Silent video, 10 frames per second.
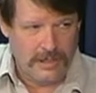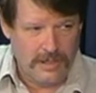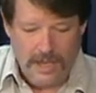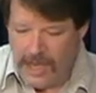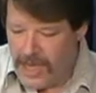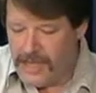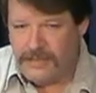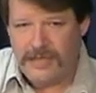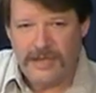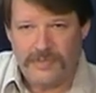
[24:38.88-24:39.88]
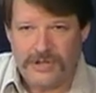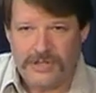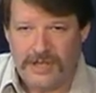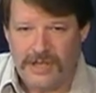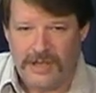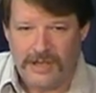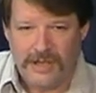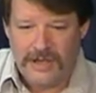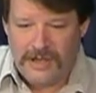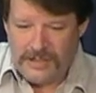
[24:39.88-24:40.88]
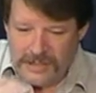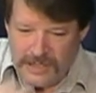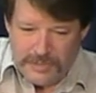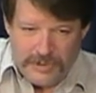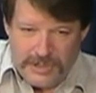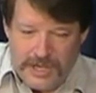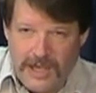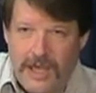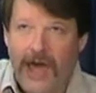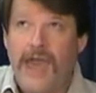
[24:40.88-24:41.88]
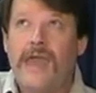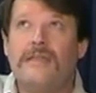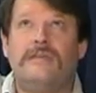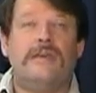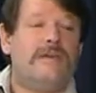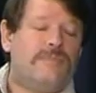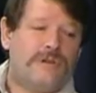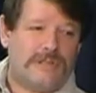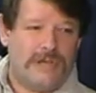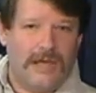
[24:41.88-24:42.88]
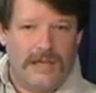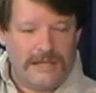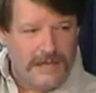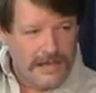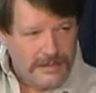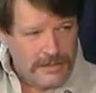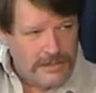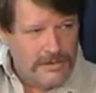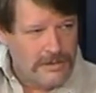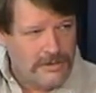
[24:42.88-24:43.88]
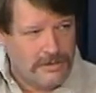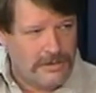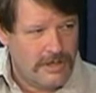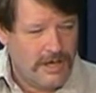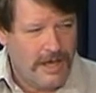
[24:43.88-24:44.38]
Okay. 18%, 6%, 18% is like this huge.